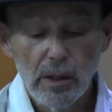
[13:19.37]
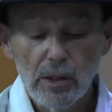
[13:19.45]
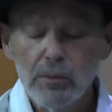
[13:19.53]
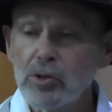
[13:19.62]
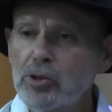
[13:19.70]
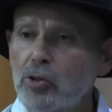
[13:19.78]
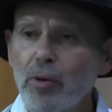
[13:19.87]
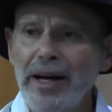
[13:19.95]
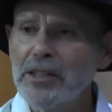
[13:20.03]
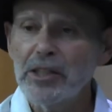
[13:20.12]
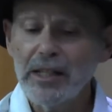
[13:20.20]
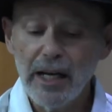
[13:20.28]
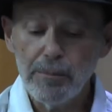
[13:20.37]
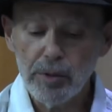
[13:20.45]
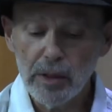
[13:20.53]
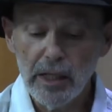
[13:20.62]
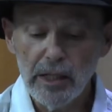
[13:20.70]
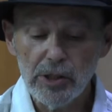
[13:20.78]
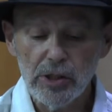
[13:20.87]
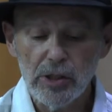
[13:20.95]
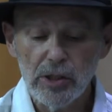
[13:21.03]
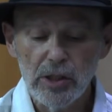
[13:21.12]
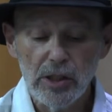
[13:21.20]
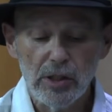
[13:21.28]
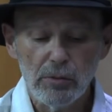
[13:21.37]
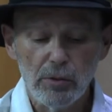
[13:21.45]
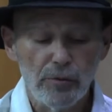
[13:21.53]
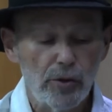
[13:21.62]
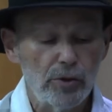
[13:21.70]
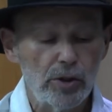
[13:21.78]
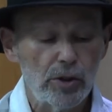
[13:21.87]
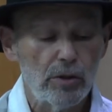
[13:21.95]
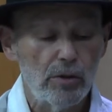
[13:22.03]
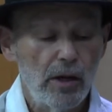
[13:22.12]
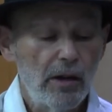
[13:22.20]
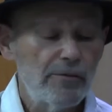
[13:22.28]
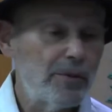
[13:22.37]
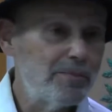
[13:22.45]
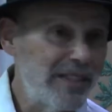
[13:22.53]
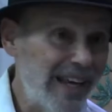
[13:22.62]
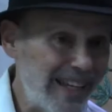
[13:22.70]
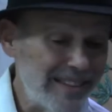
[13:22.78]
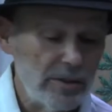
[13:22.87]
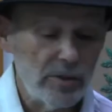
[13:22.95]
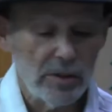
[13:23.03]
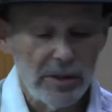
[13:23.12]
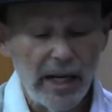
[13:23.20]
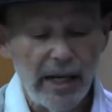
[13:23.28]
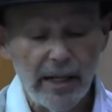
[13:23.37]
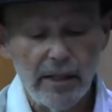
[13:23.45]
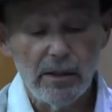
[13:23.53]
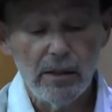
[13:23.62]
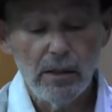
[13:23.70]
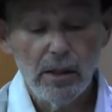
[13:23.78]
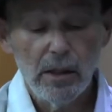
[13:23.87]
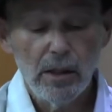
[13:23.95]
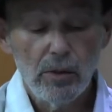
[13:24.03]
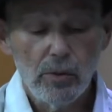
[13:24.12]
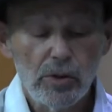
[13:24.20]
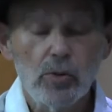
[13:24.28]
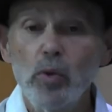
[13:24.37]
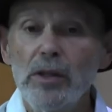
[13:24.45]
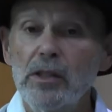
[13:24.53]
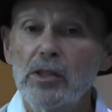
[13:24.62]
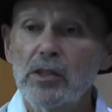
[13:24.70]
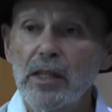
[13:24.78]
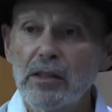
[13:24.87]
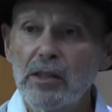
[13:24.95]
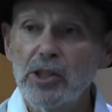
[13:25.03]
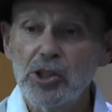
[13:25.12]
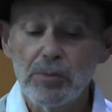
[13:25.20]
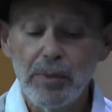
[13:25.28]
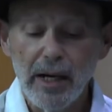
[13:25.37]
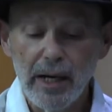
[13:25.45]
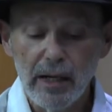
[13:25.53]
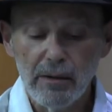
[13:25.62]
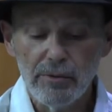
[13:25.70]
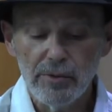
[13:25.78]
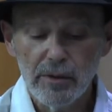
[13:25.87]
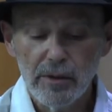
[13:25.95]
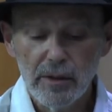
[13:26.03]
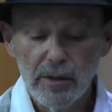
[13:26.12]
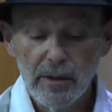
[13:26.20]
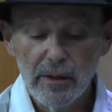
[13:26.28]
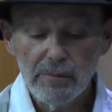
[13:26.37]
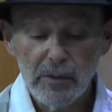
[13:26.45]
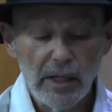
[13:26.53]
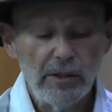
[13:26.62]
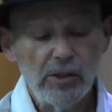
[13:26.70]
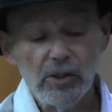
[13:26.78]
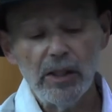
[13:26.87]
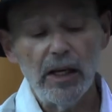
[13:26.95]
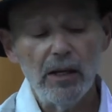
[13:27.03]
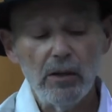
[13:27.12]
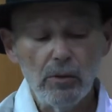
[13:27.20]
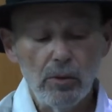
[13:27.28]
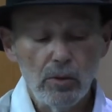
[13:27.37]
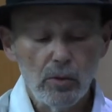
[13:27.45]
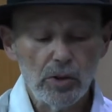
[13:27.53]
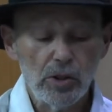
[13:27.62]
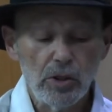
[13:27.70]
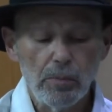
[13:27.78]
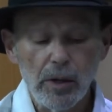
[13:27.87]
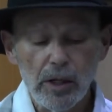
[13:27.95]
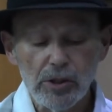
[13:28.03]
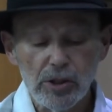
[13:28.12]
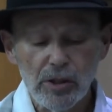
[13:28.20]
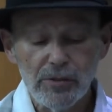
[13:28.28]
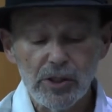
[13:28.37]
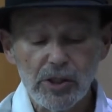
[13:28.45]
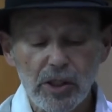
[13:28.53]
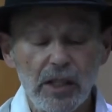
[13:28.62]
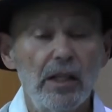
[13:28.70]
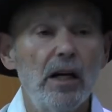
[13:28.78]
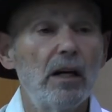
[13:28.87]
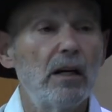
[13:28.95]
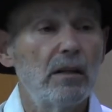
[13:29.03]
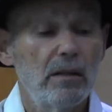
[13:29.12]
The most tragic application in the reversal from 10 to 9 was witnessed on Tisha B'Av. On this day was the departure of the Shekhinah,